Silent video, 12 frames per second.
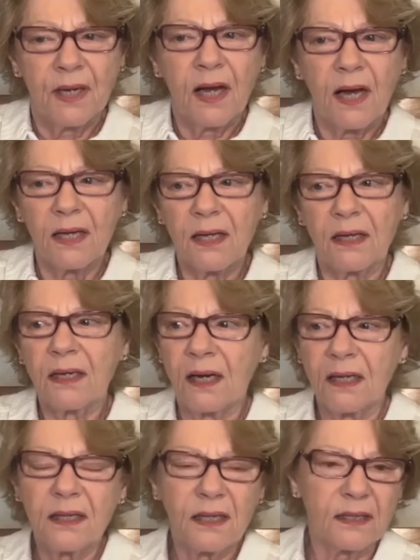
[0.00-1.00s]

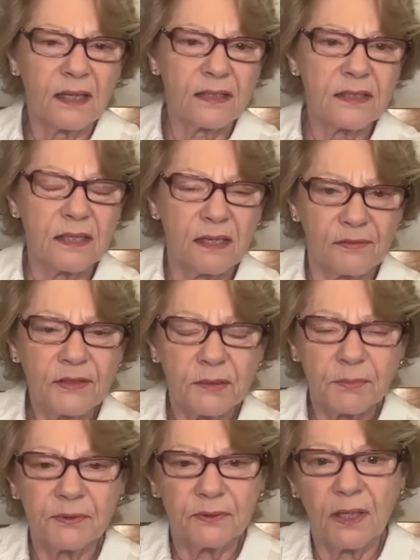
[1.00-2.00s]
I think that's
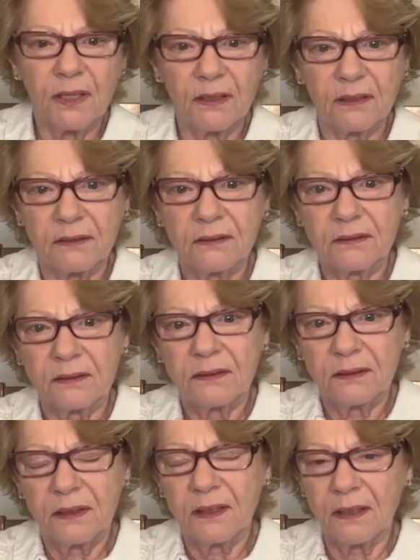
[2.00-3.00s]
inevitable. Yeah,
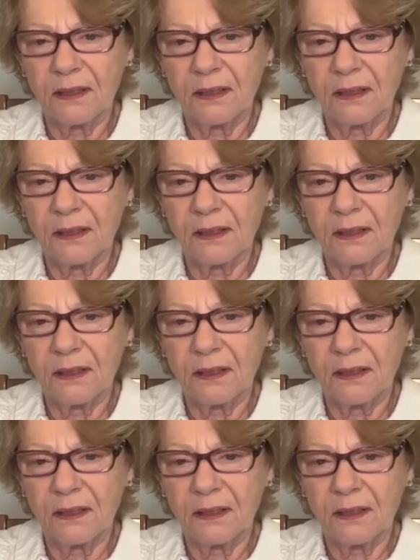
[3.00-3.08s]
yeah.